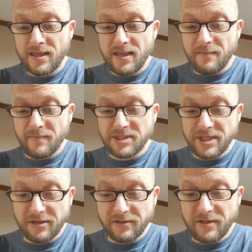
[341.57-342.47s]
And
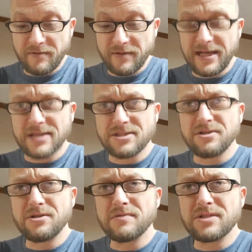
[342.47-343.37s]
particularly when it has to
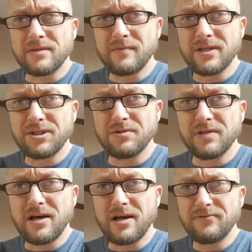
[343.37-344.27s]
do with someone that you
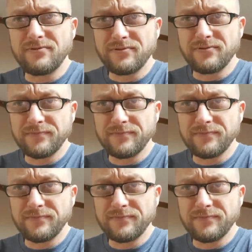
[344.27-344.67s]
love,